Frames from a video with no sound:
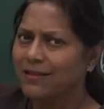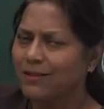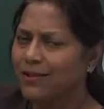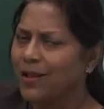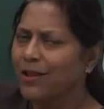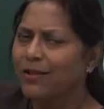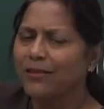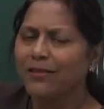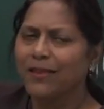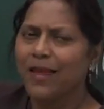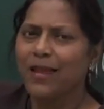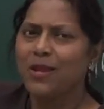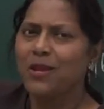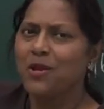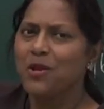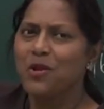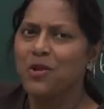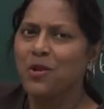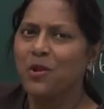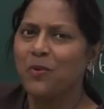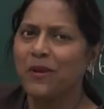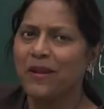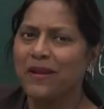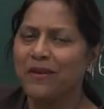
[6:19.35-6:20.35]
Not that you
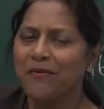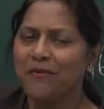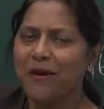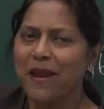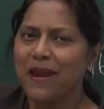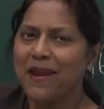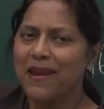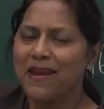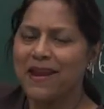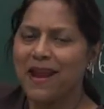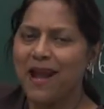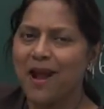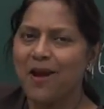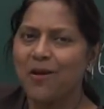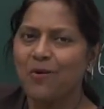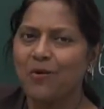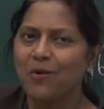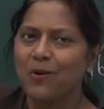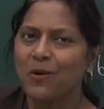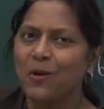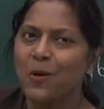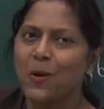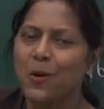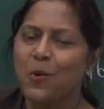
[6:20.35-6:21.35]
know it right now.
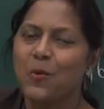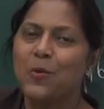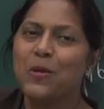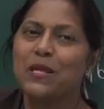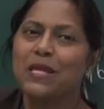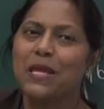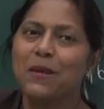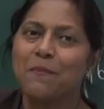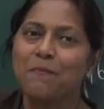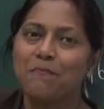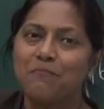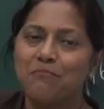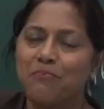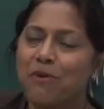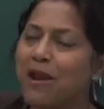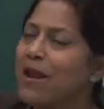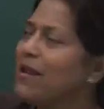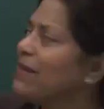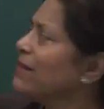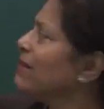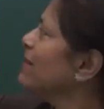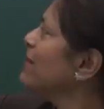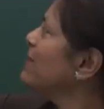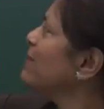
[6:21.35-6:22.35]
We can
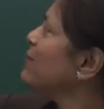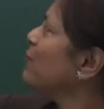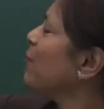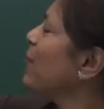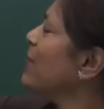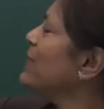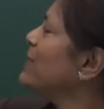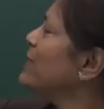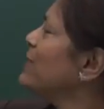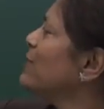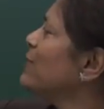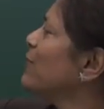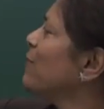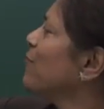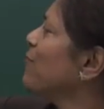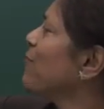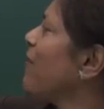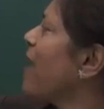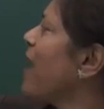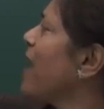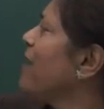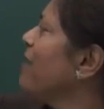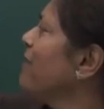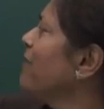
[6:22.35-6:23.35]
break this
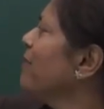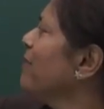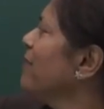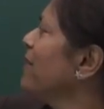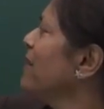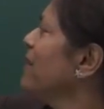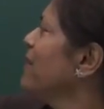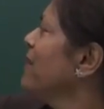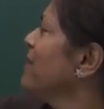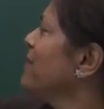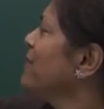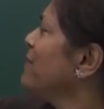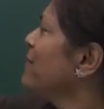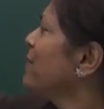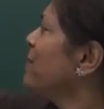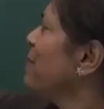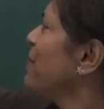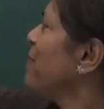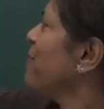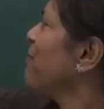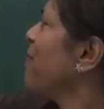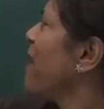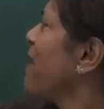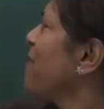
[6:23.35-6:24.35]
125 to be
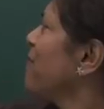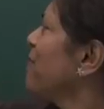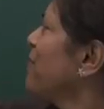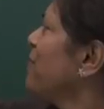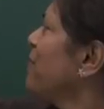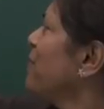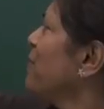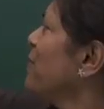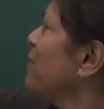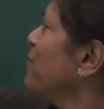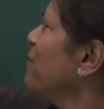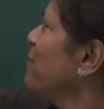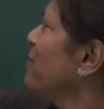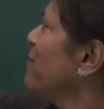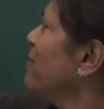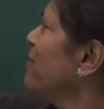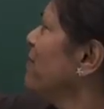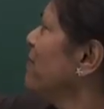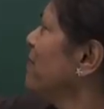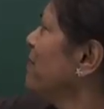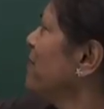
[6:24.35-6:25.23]
5 cubed,